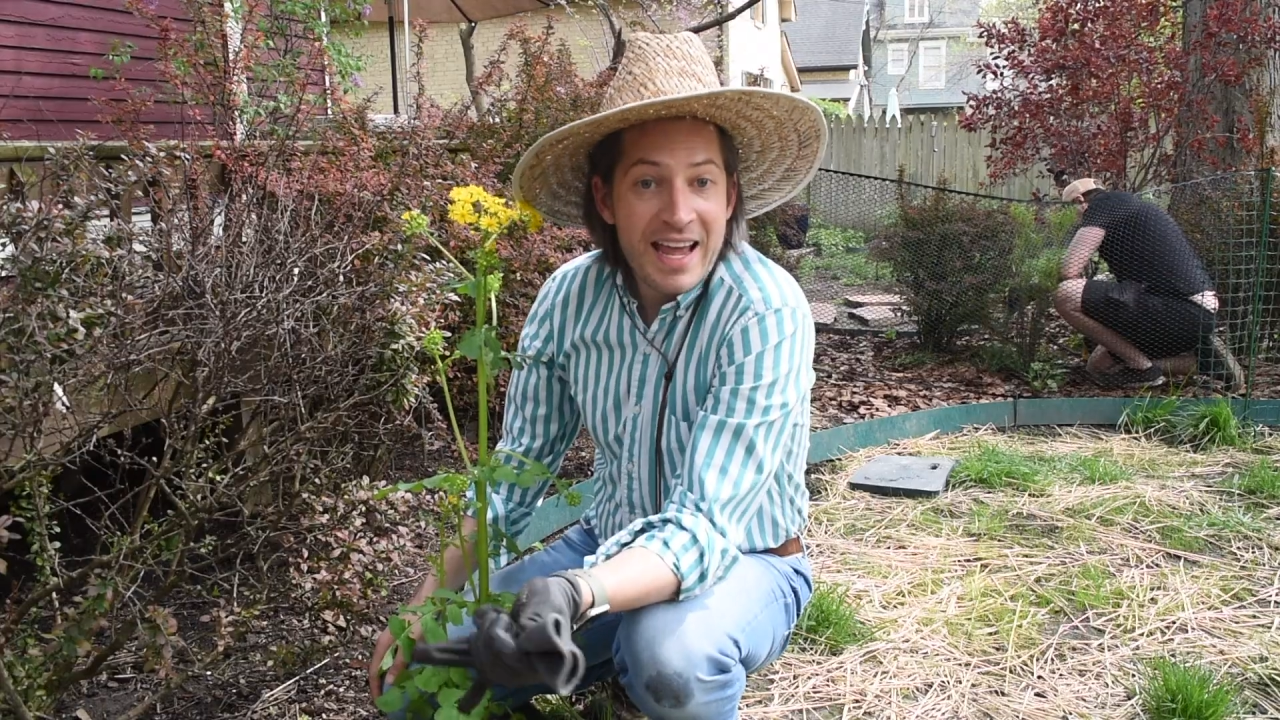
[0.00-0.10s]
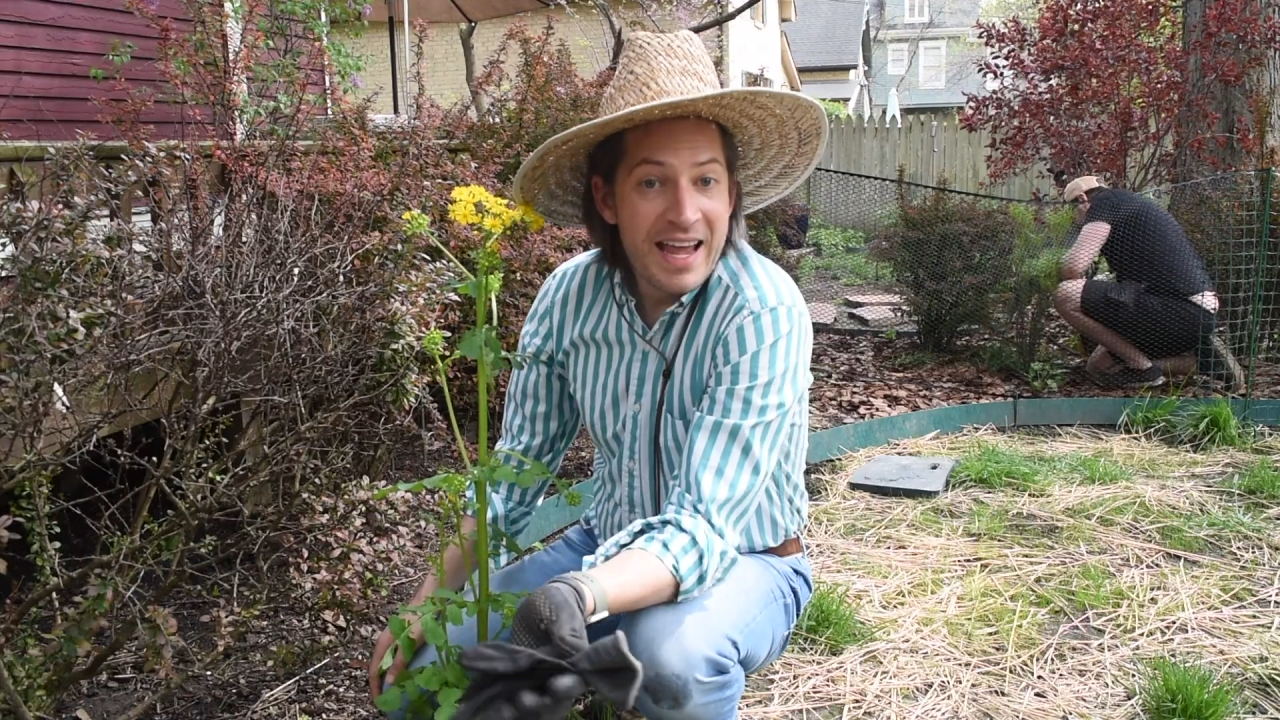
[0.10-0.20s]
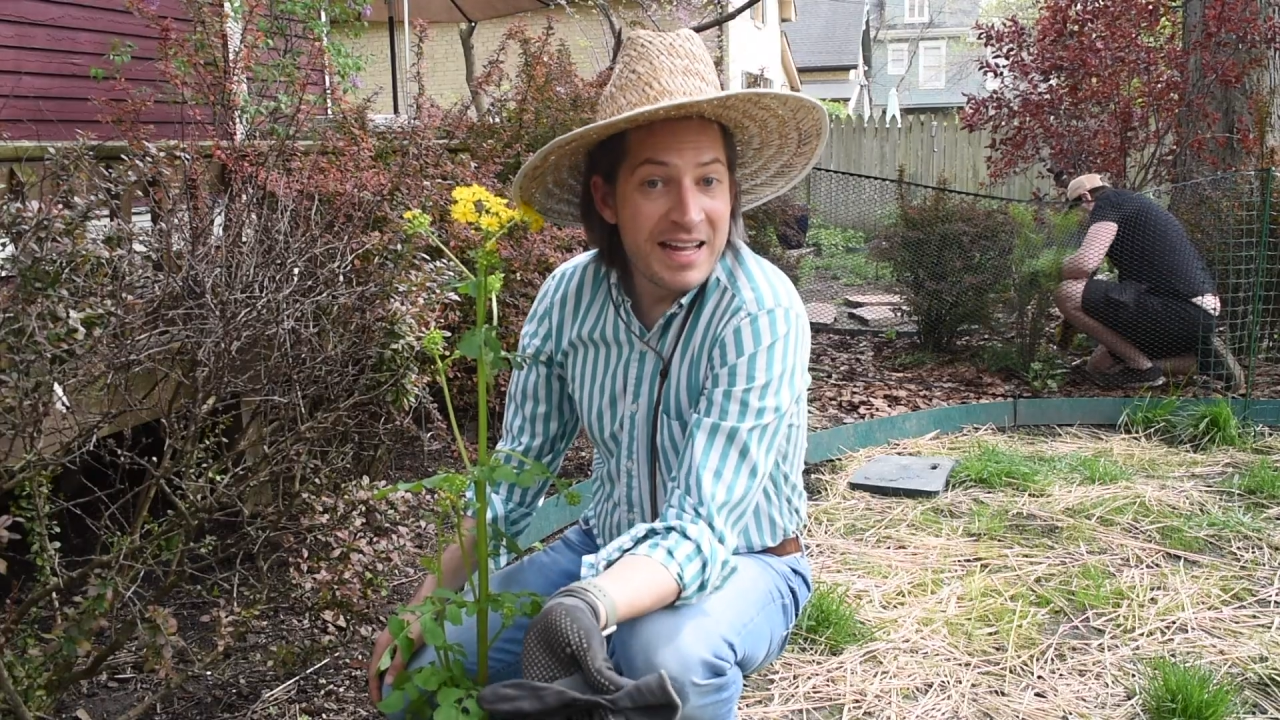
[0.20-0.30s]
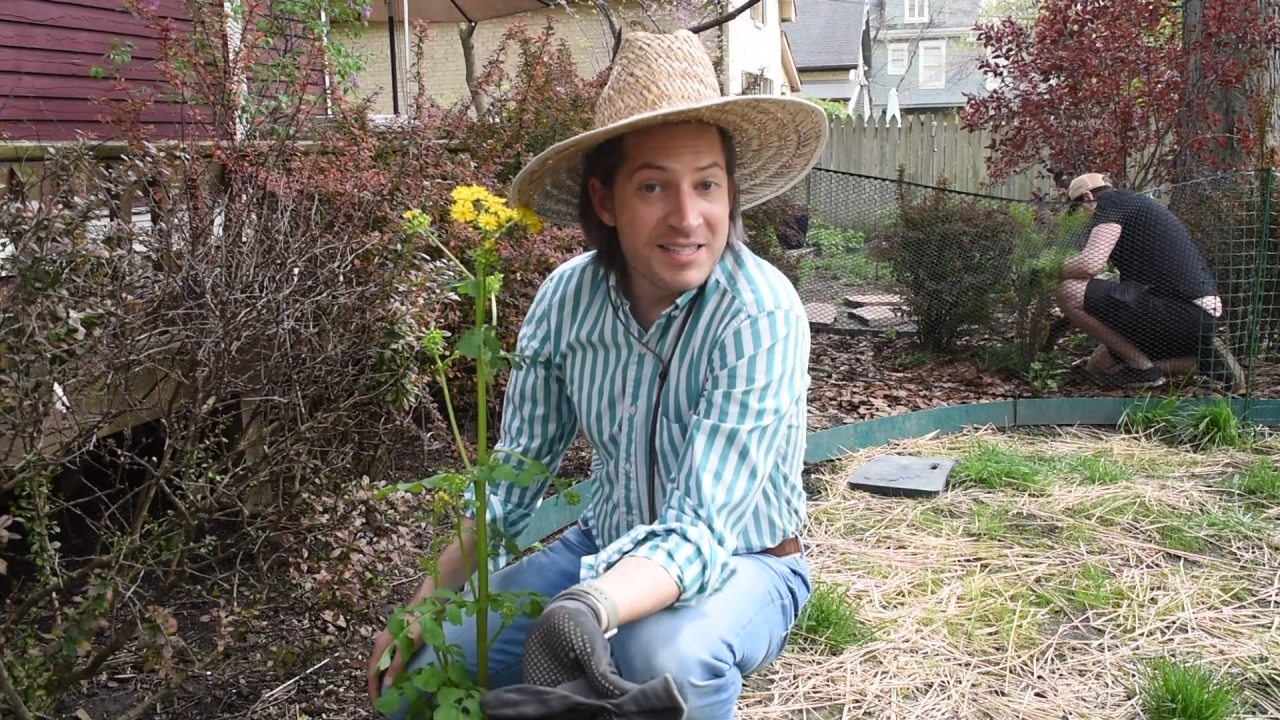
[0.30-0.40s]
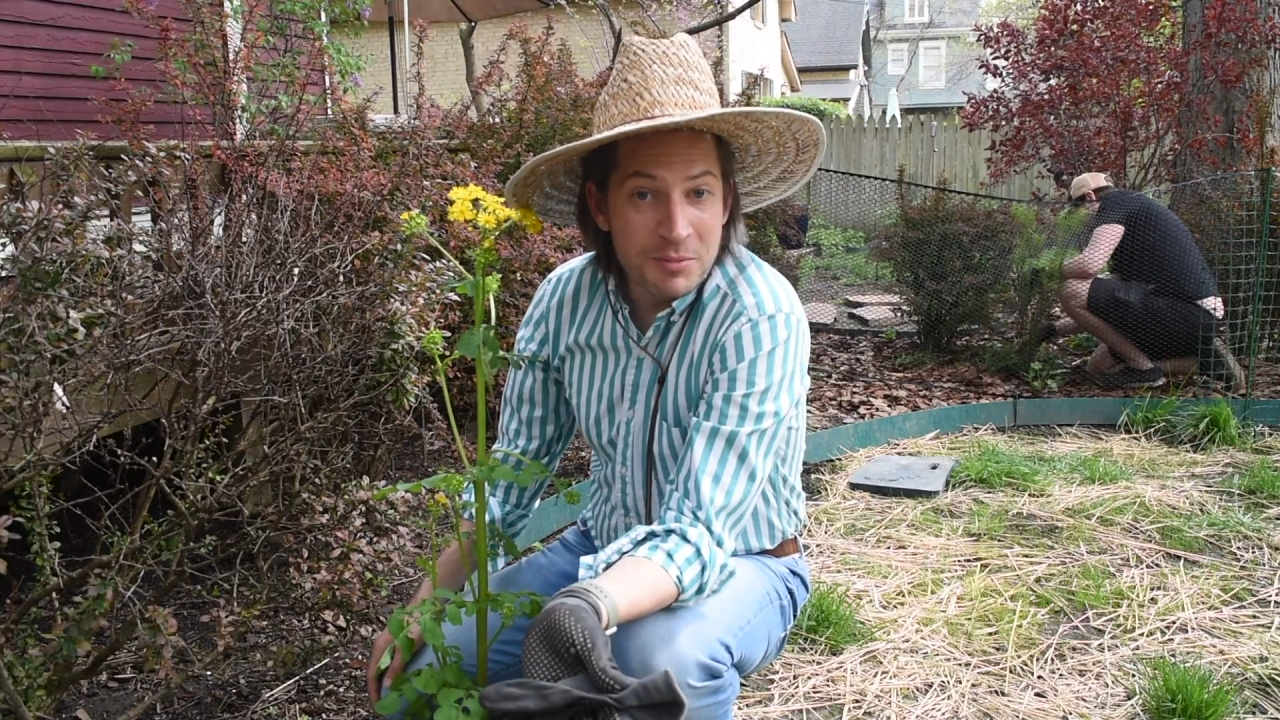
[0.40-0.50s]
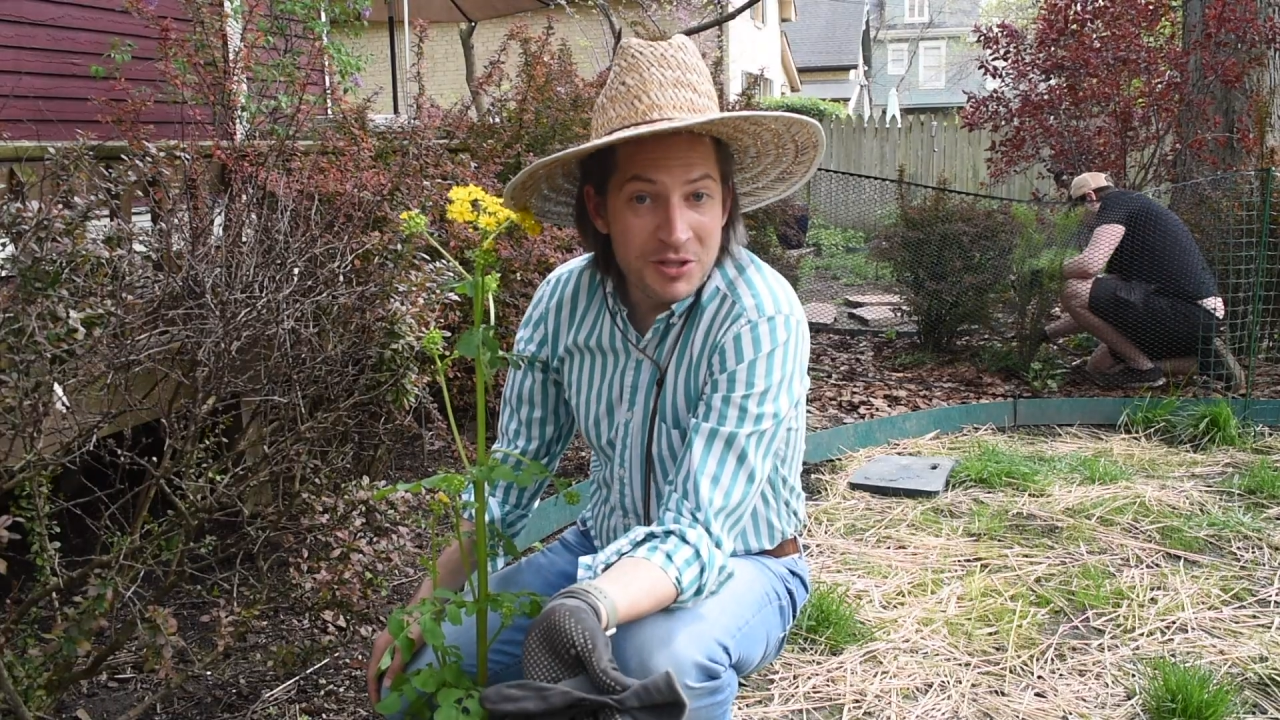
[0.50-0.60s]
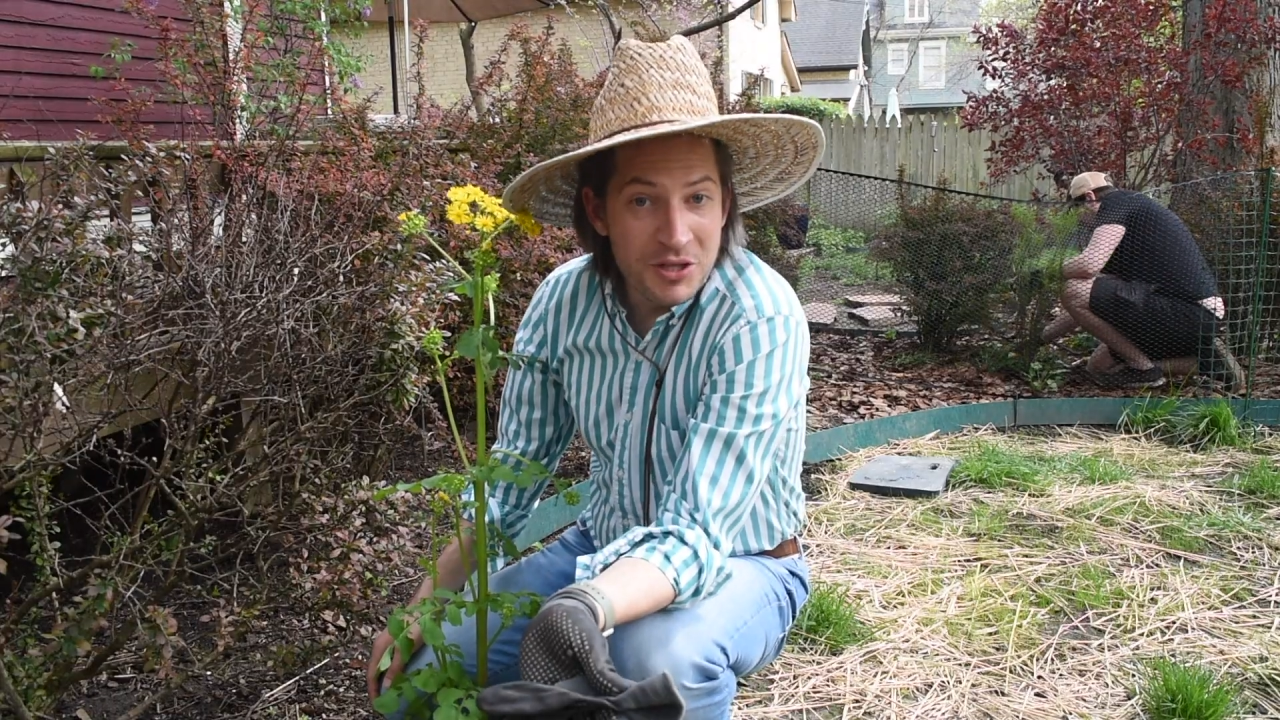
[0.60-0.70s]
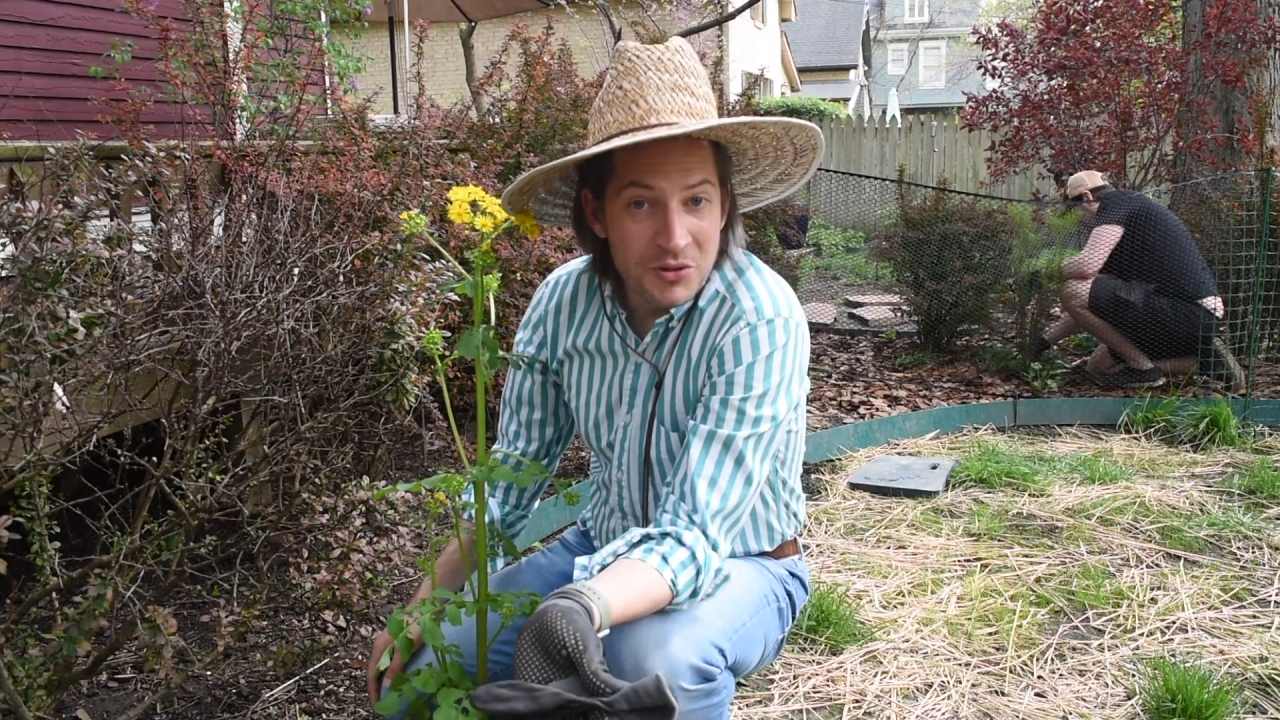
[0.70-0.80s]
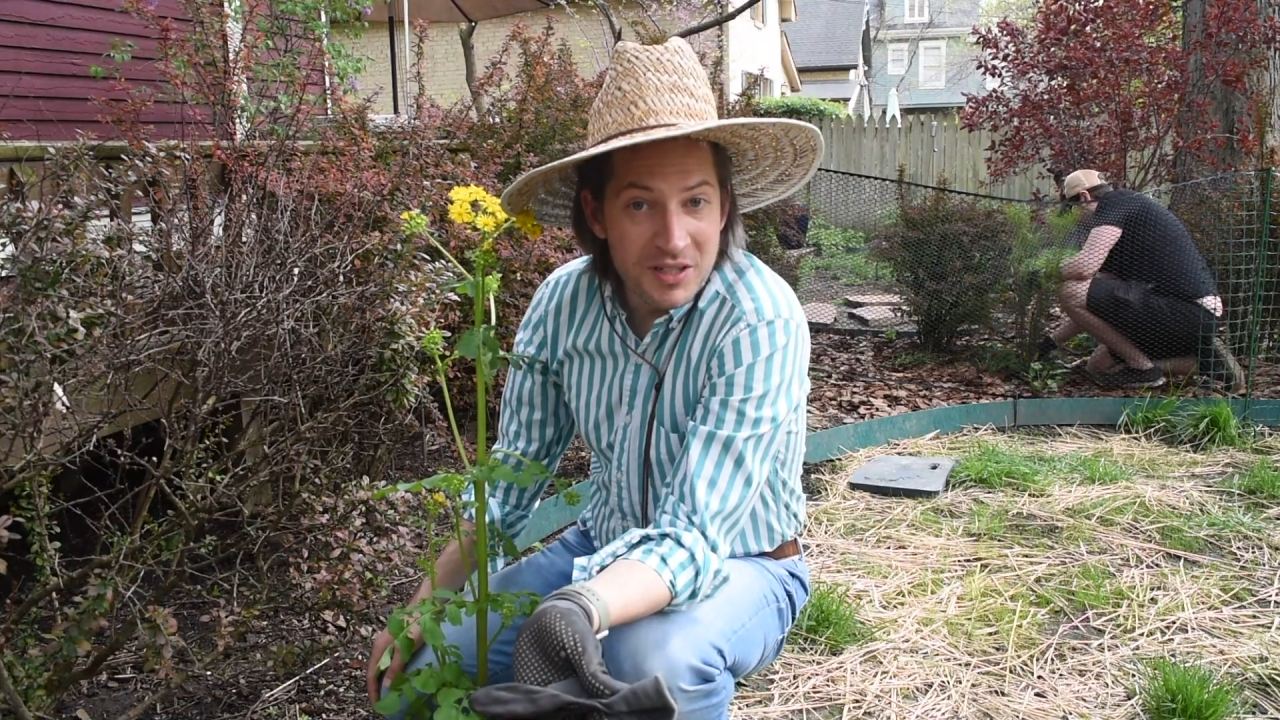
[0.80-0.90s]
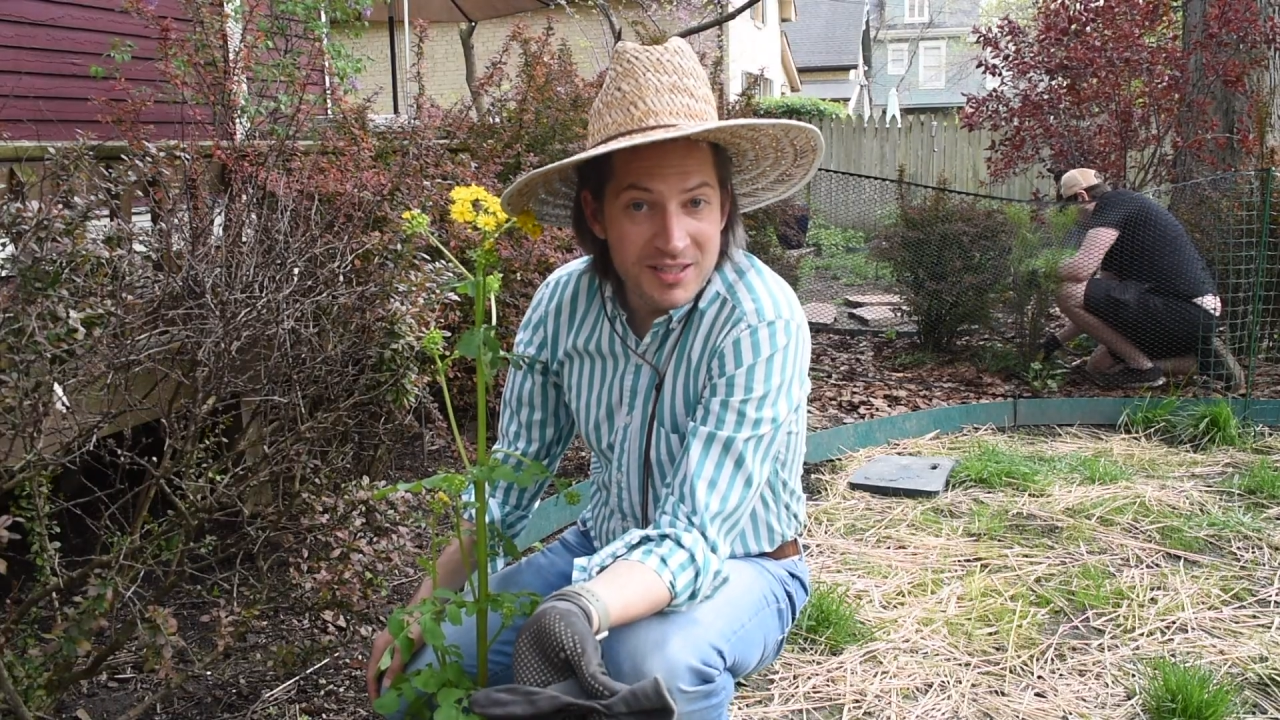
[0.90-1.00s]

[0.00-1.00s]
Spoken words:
It's up to you to